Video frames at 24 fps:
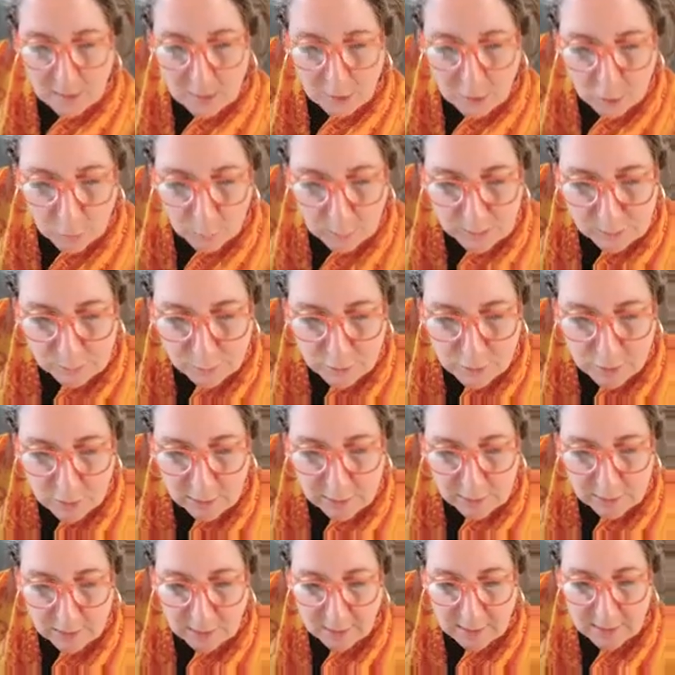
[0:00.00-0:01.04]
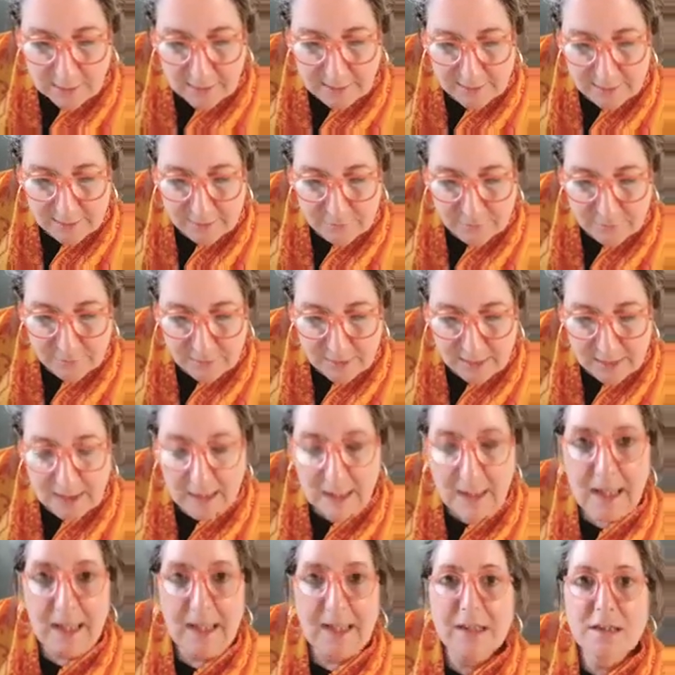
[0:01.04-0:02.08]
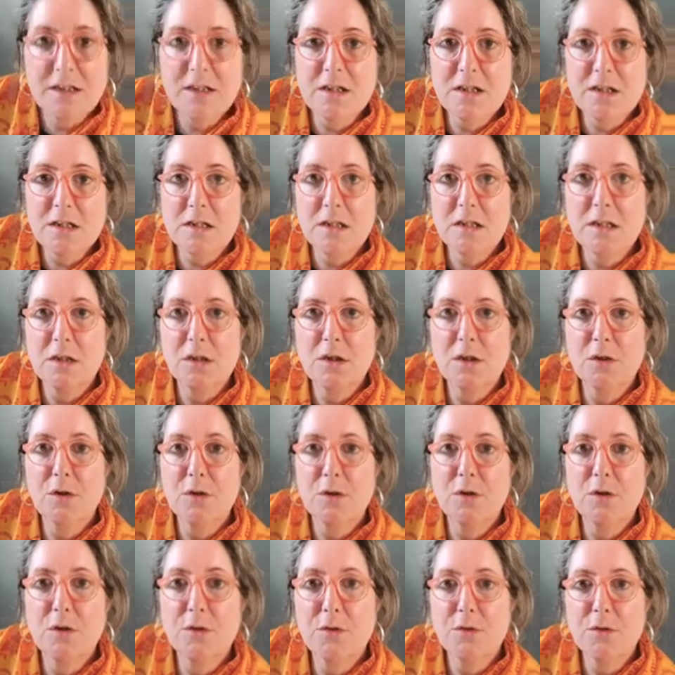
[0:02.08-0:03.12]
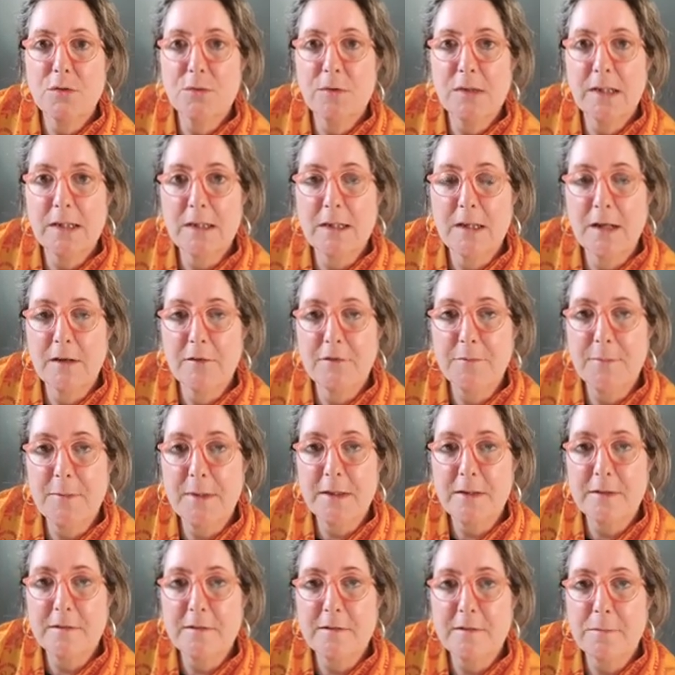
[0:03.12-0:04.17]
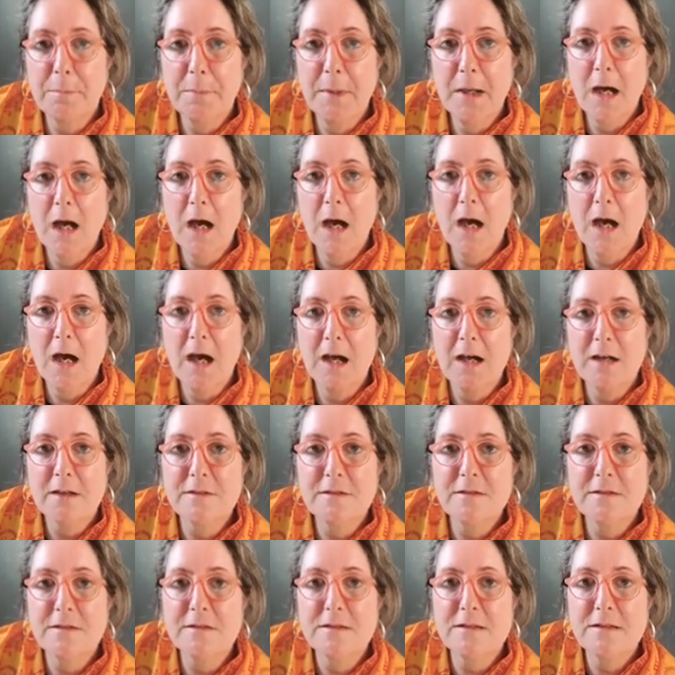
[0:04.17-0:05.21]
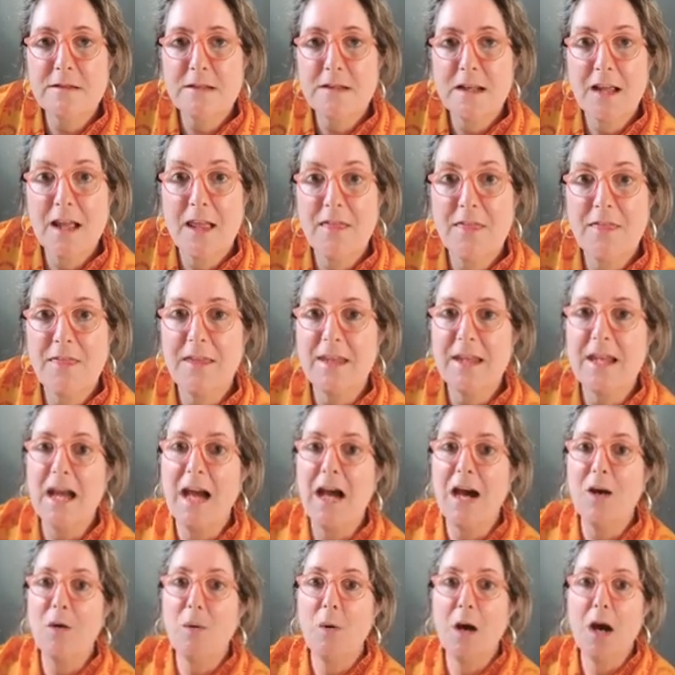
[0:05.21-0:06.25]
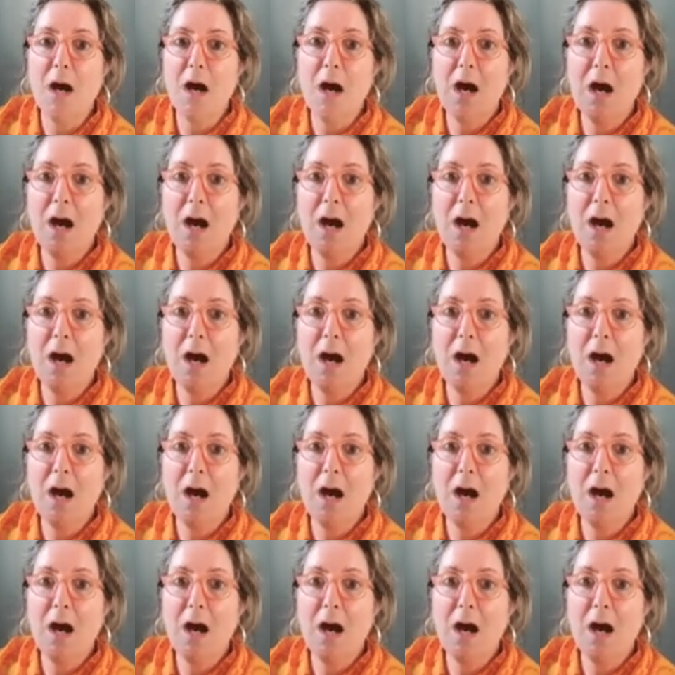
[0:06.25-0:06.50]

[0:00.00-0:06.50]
We will go live at 3.5 minutes past the hour.